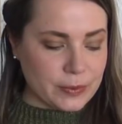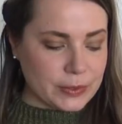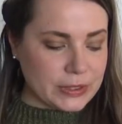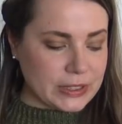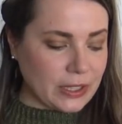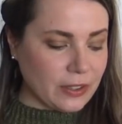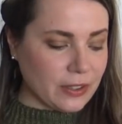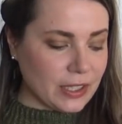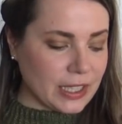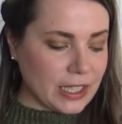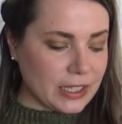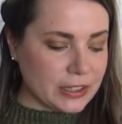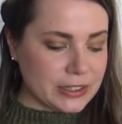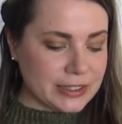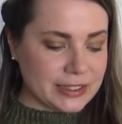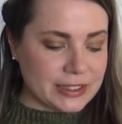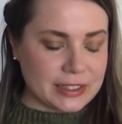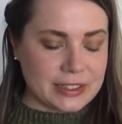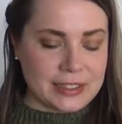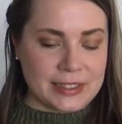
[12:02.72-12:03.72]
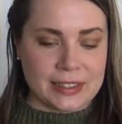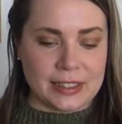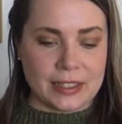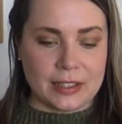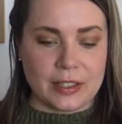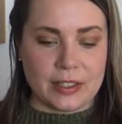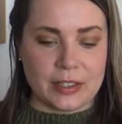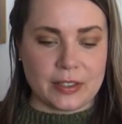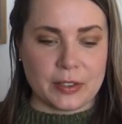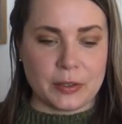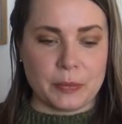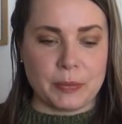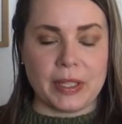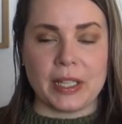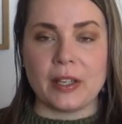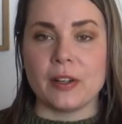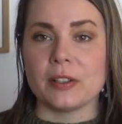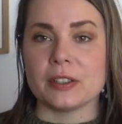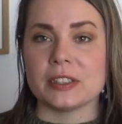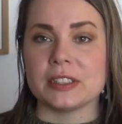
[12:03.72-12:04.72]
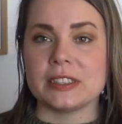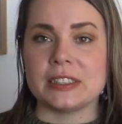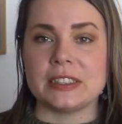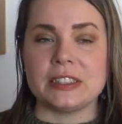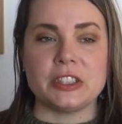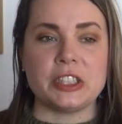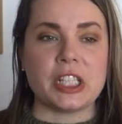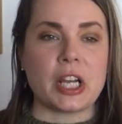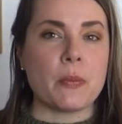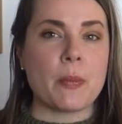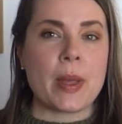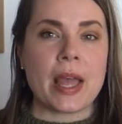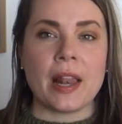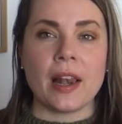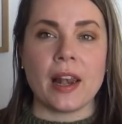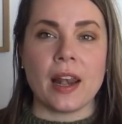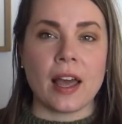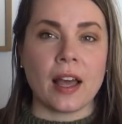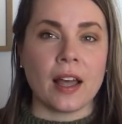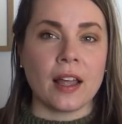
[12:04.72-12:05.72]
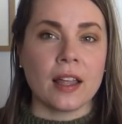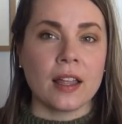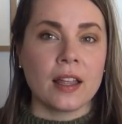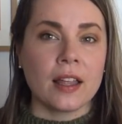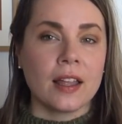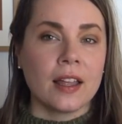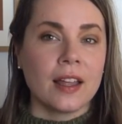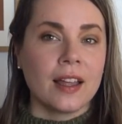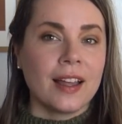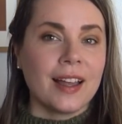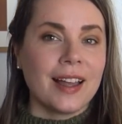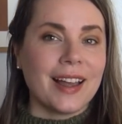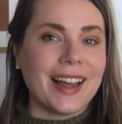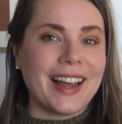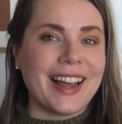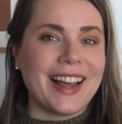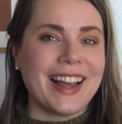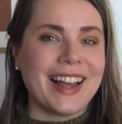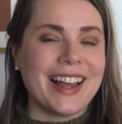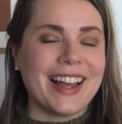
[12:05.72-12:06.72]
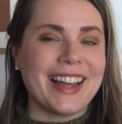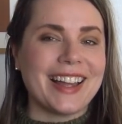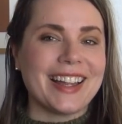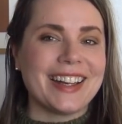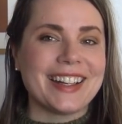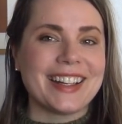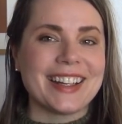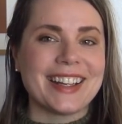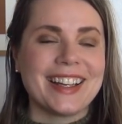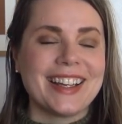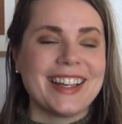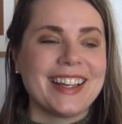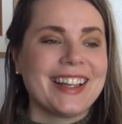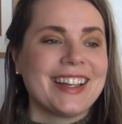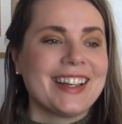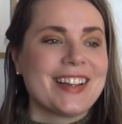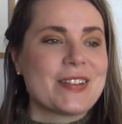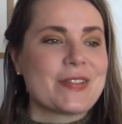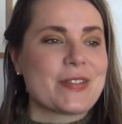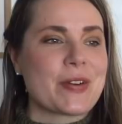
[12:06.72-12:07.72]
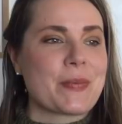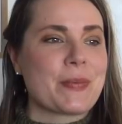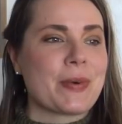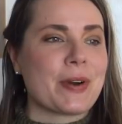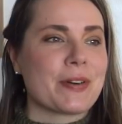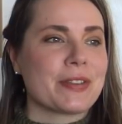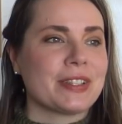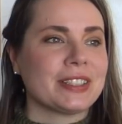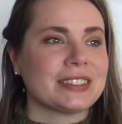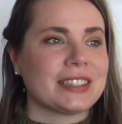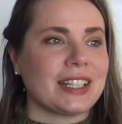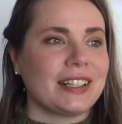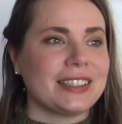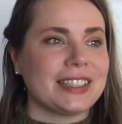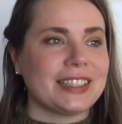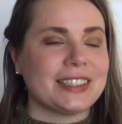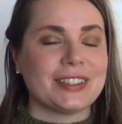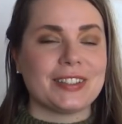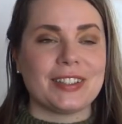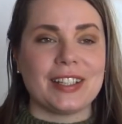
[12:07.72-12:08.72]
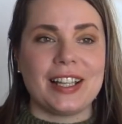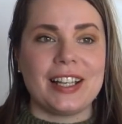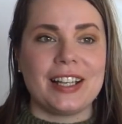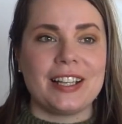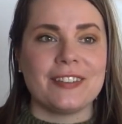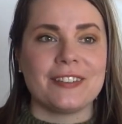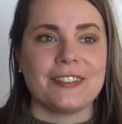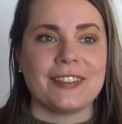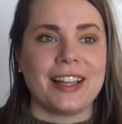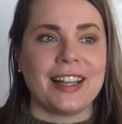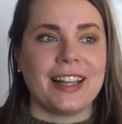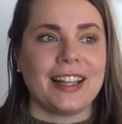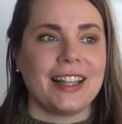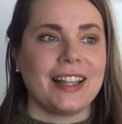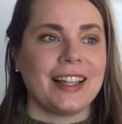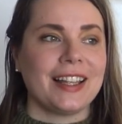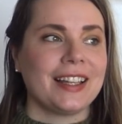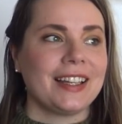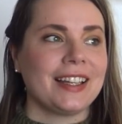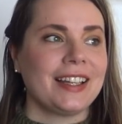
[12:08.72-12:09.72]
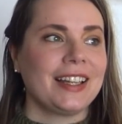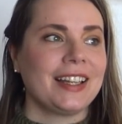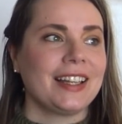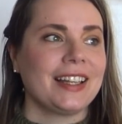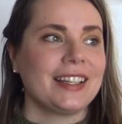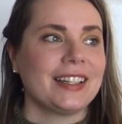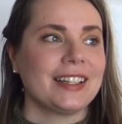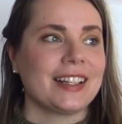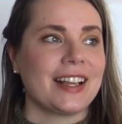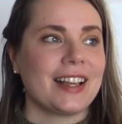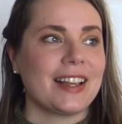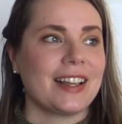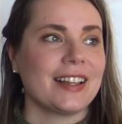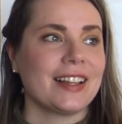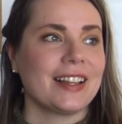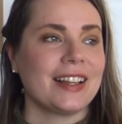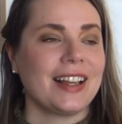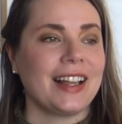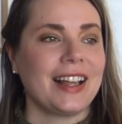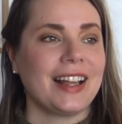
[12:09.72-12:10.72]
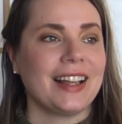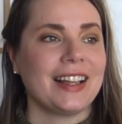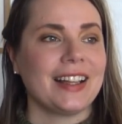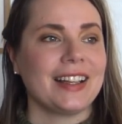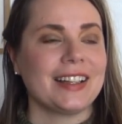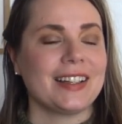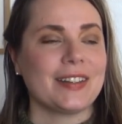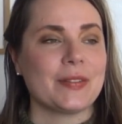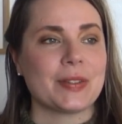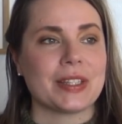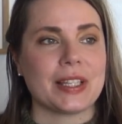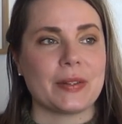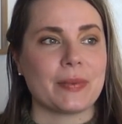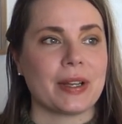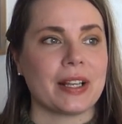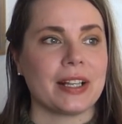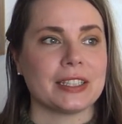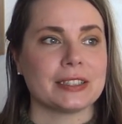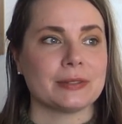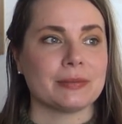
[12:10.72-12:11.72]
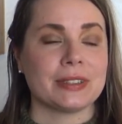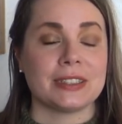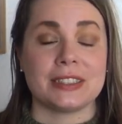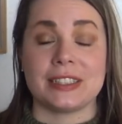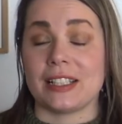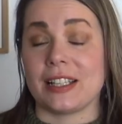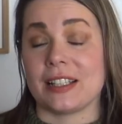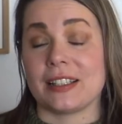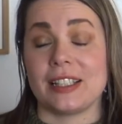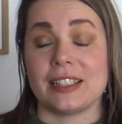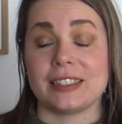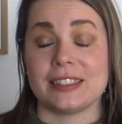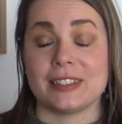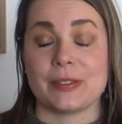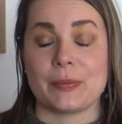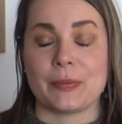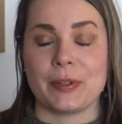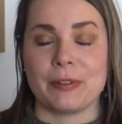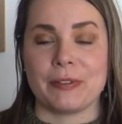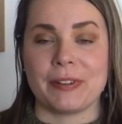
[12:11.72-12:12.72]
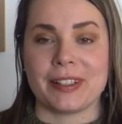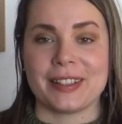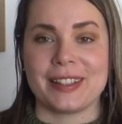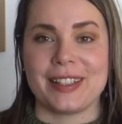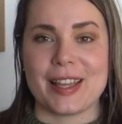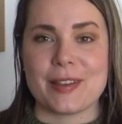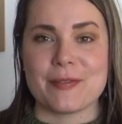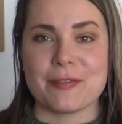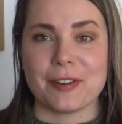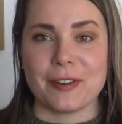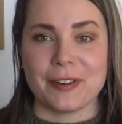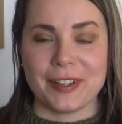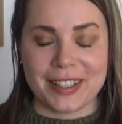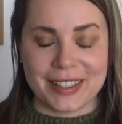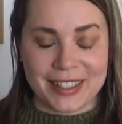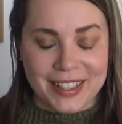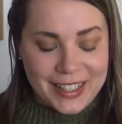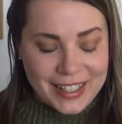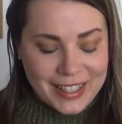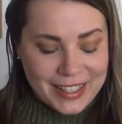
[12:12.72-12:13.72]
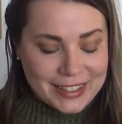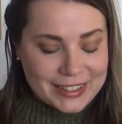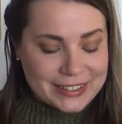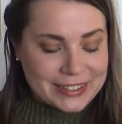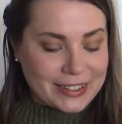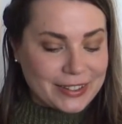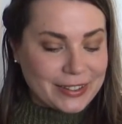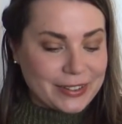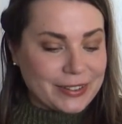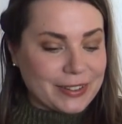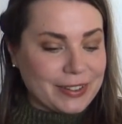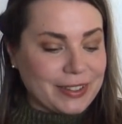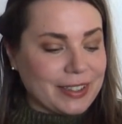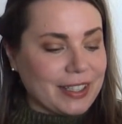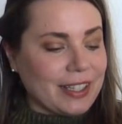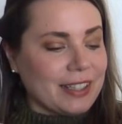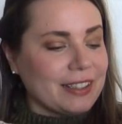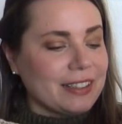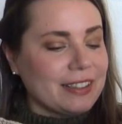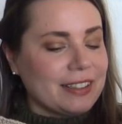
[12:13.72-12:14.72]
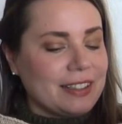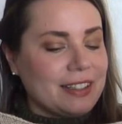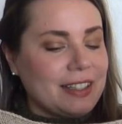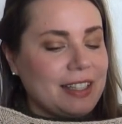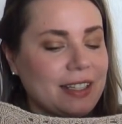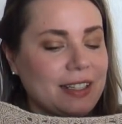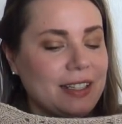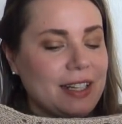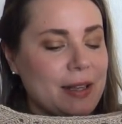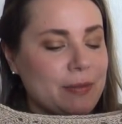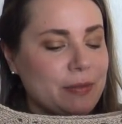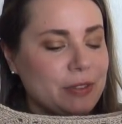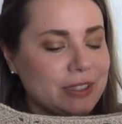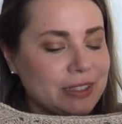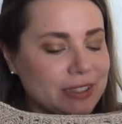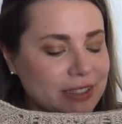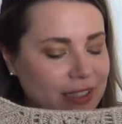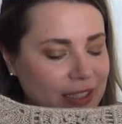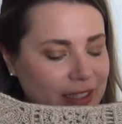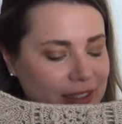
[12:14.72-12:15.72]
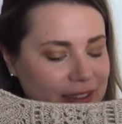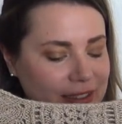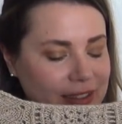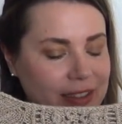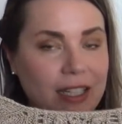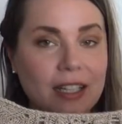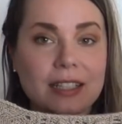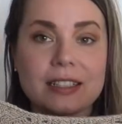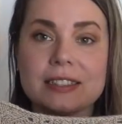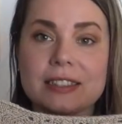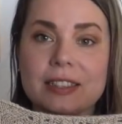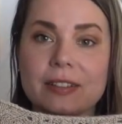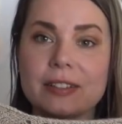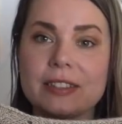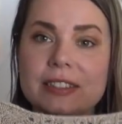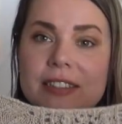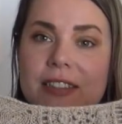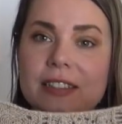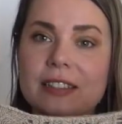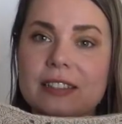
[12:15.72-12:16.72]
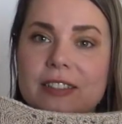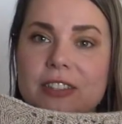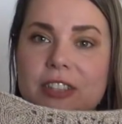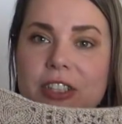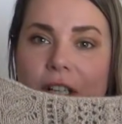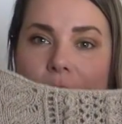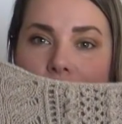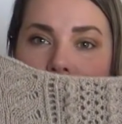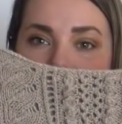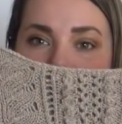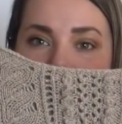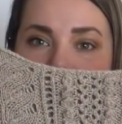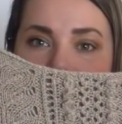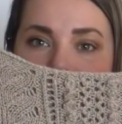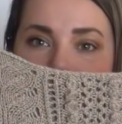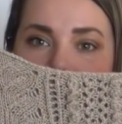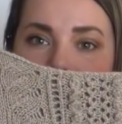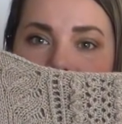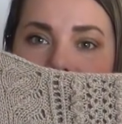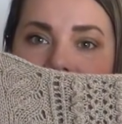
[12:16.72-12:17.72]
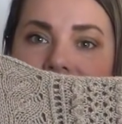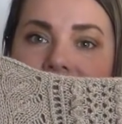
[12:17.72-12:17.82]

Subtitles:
suddenly I just said it could be called Ciao Bella, and we both started to laugh, and then my husband said that that's the perfect name for it, so that name just stuck, so it's called Ciao Bella,